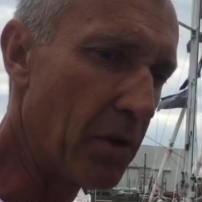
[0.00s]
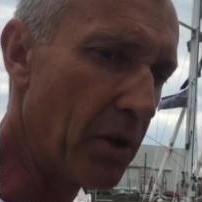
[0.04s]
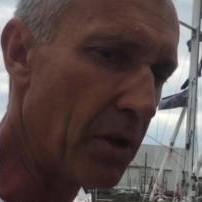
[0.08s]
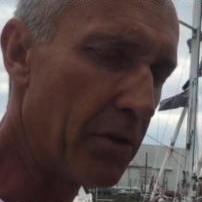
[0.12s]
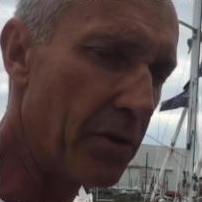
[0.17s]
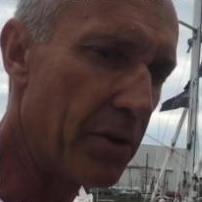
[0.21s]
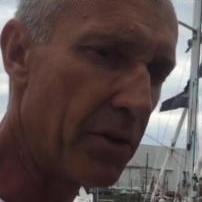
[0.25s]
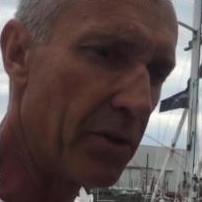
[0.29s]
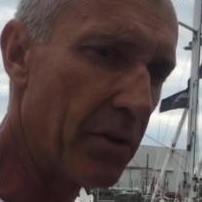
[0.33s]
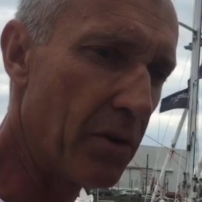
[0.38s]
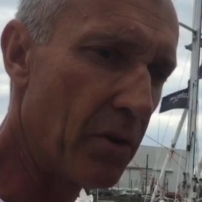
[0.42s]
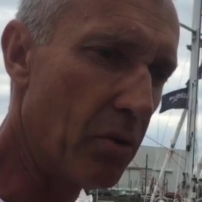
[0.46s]

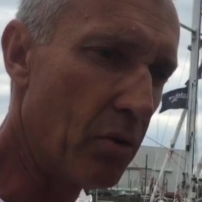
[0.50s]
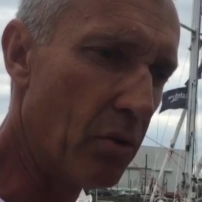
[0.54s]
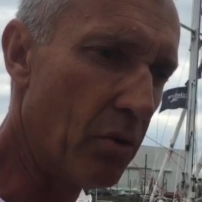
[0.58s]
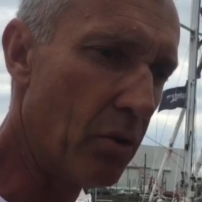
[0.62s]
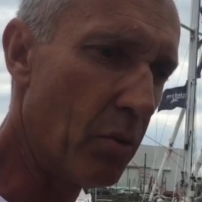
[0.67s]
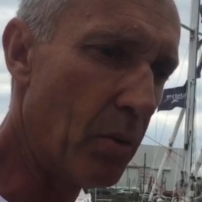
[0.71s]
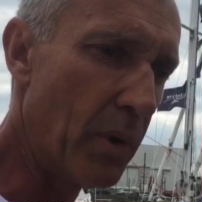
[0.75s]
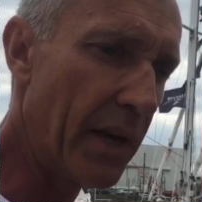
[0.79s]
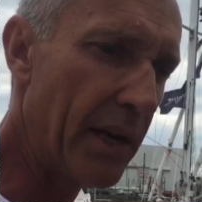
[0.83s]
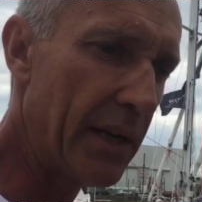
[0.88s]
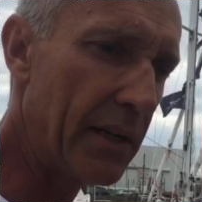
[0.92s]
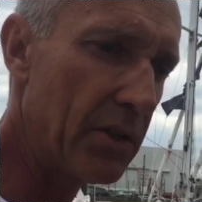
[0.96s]
London all
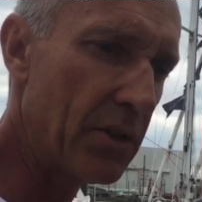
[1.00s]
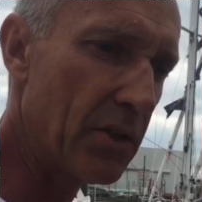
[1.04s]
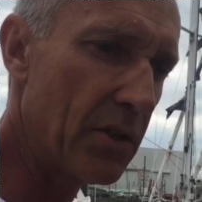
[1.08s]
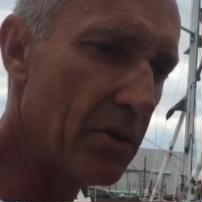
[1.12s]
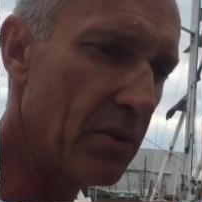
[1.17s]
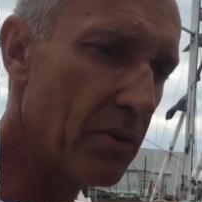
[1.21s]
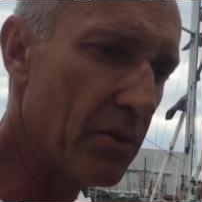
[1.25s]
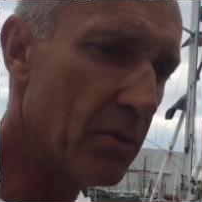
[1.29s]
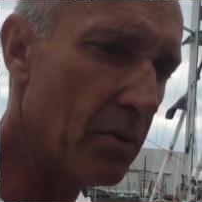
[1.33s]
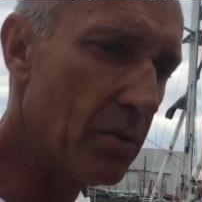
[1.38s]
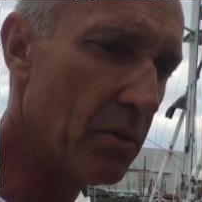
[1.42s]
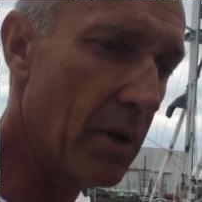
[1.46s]
the way
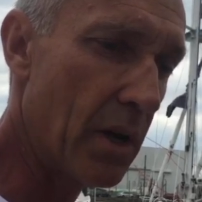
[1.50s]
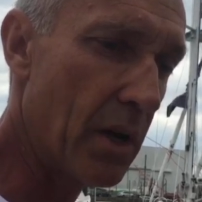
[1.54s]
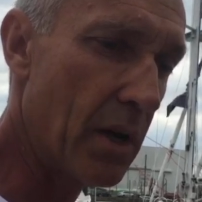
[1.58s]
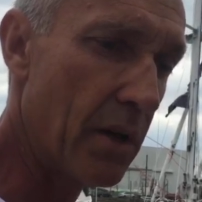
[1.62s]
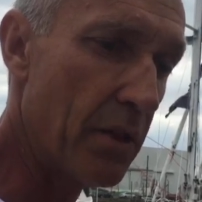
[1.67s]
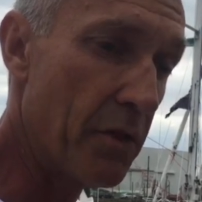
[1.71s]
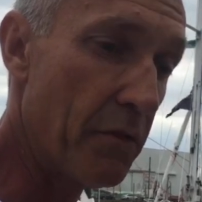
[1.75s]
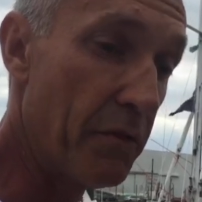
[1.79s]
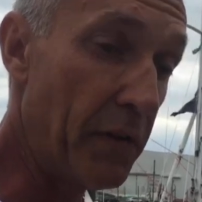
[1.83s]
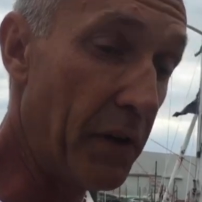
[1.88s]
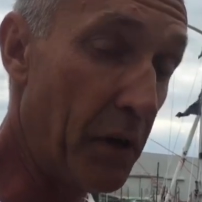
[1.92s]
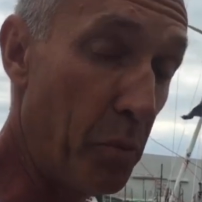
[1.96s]
to
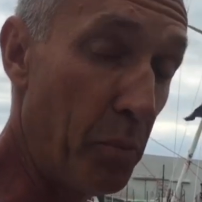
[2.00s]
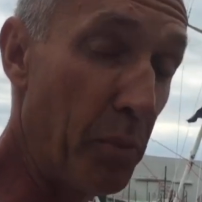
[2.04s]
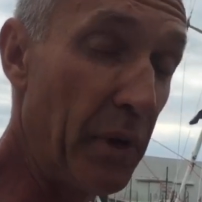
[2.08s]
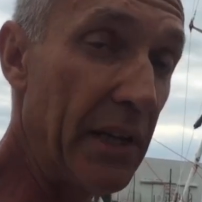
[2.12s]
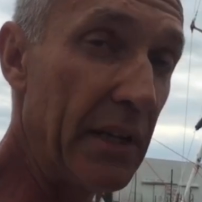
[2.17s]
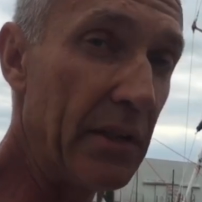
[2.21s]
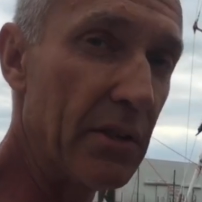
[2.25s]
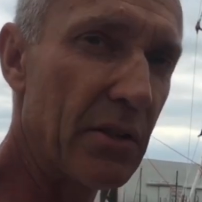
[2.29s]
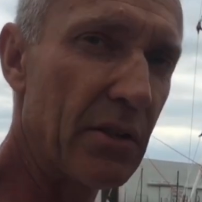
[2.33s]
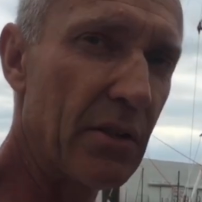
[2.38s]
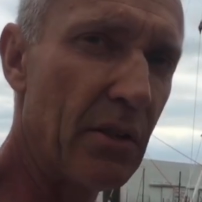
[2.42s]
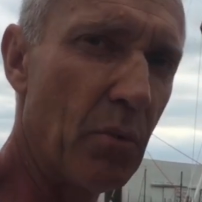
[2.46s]
the
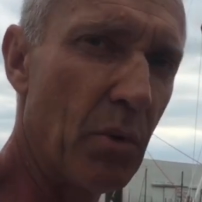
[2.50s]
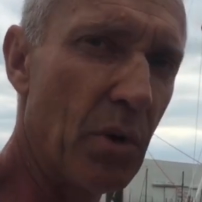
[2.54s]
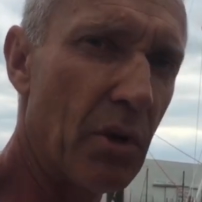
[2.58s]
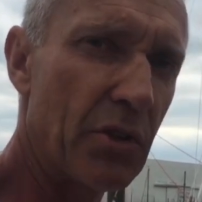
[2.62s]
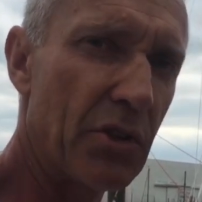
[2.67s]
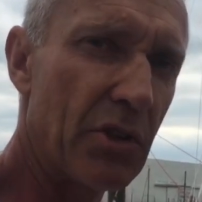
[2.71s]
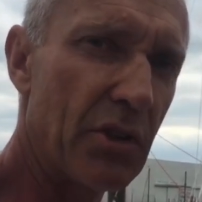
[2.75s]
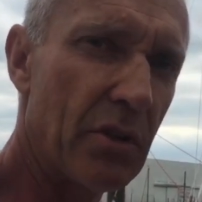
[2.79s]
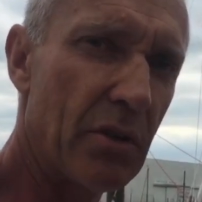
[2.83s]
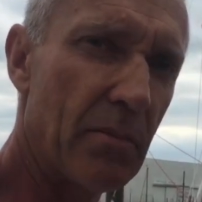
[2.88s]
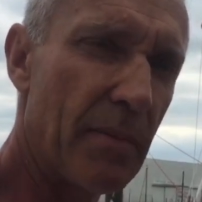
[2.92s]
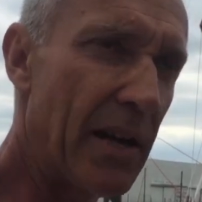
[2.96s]
Philippines, as it
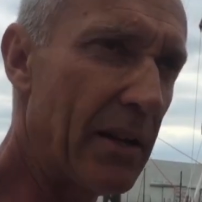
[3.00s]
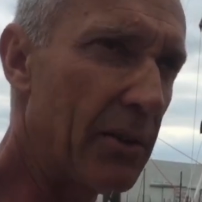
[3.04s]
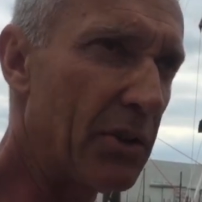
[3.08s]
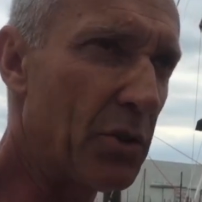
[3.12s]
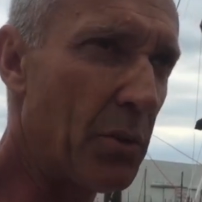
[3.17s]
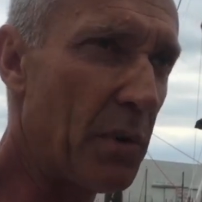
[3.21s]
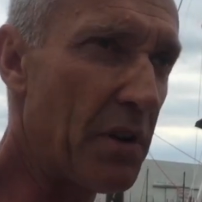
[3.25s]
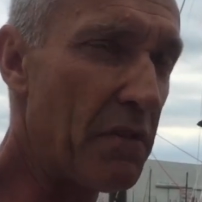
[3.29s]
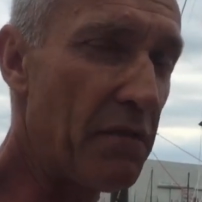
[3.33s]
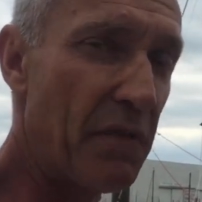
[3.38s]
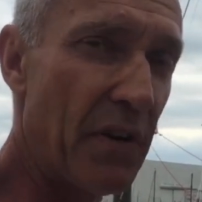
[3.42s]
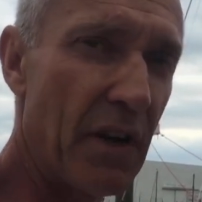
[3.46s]
was, so about
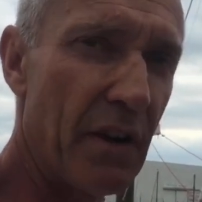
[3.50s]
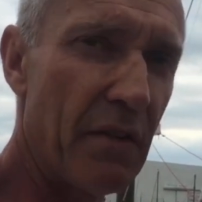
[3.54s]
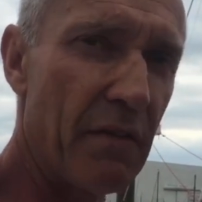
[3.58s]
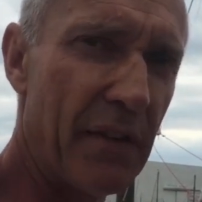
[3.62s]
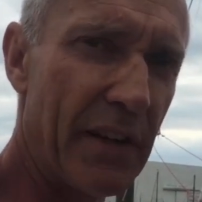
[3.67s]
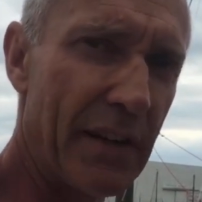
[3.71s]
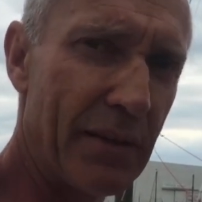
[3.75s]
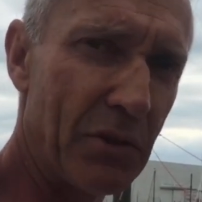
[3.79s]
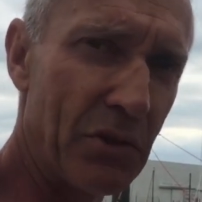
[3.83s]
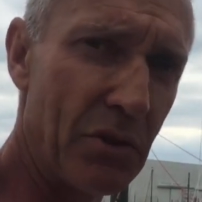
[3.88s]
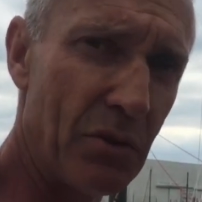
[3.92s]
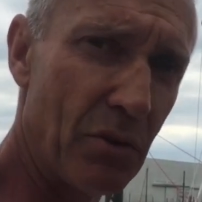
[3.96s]

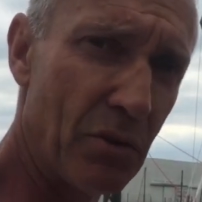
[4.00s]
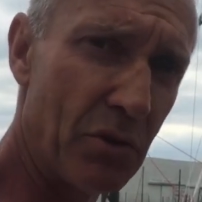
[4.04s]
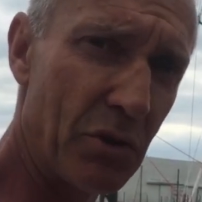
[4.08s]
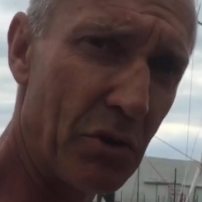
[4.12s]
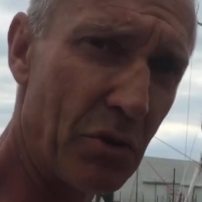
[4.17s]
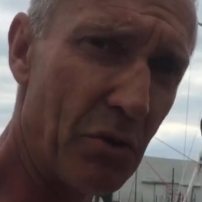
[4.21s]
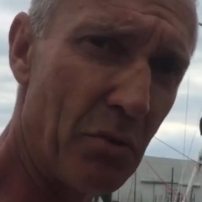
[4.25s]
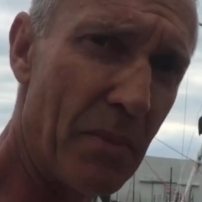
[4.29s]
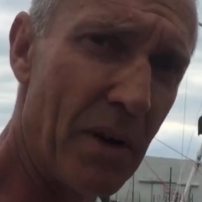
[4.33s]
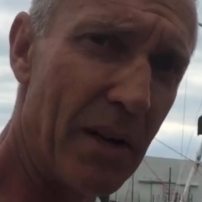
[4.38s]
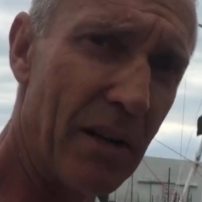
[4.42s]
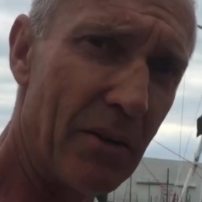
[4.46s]
25,000
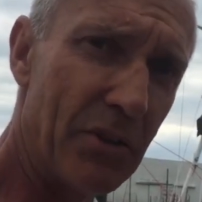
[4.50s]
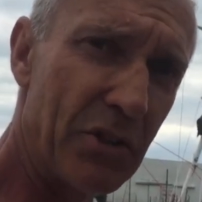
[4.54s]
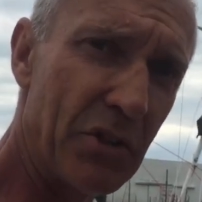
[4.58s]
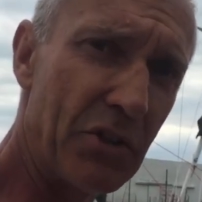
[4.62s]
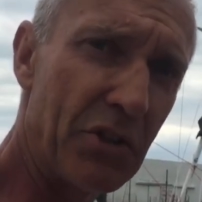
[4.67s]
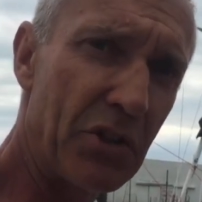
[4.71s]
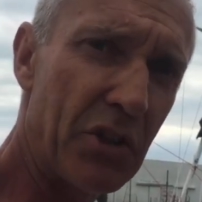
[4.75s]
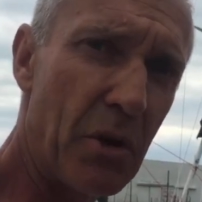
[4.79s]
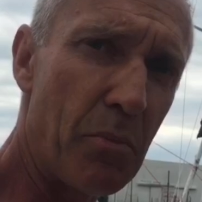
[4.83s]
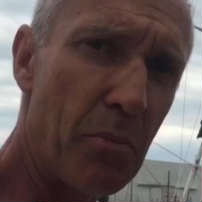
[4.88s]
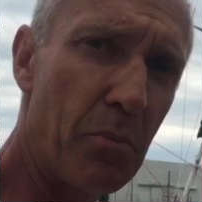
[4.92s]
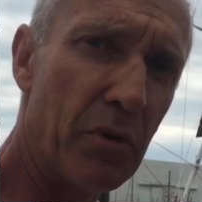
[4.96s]
nautical miles
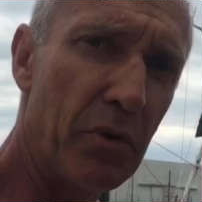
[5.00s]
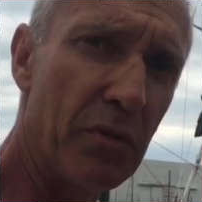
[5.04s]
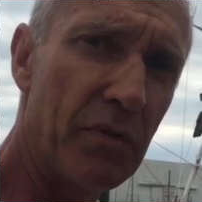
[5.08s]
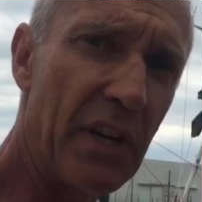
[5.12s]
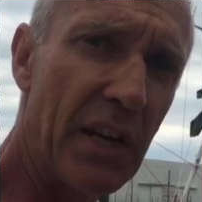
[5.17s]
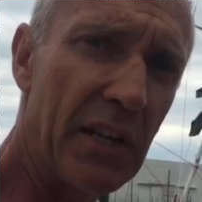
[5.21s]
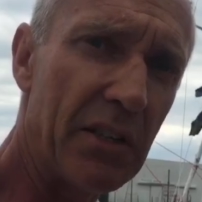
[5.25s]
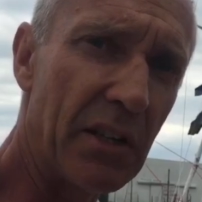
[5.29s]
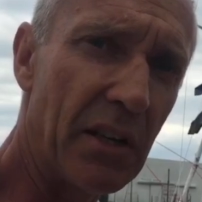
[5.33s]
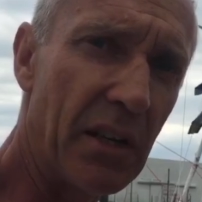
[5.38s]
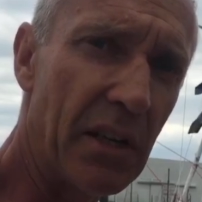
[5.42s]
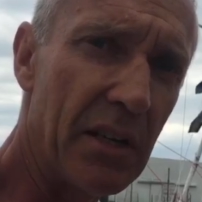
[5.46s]
as skipper of
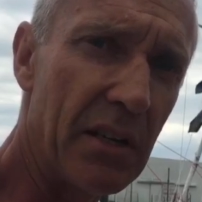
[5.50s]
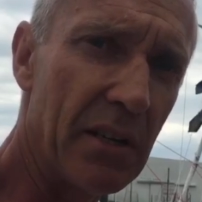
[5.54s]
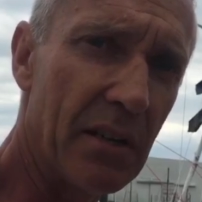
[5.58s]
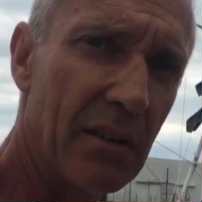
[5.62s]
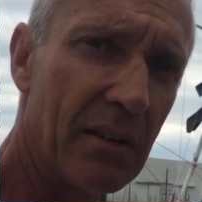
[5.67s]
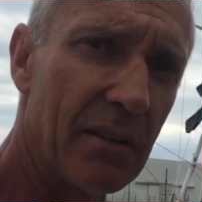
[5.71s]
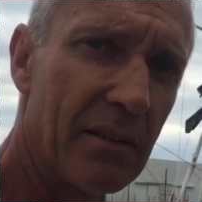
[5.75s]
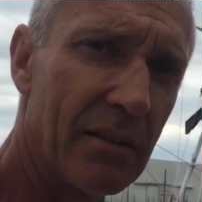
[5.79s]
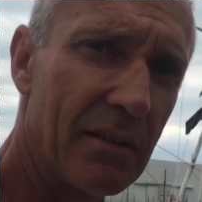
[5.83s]
Dare to Lead.